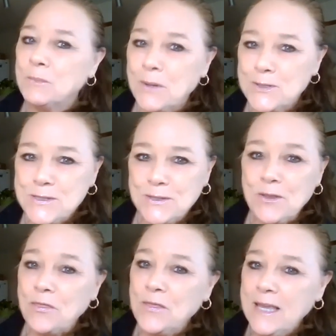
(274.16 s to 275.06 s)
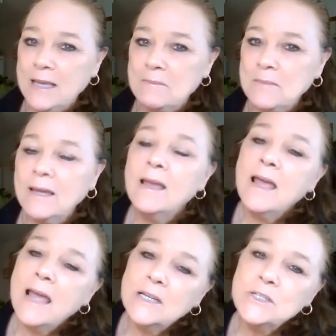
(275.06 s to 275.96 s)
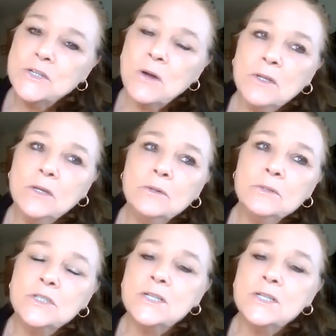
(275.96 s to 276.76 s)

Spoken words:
your personal theme and show you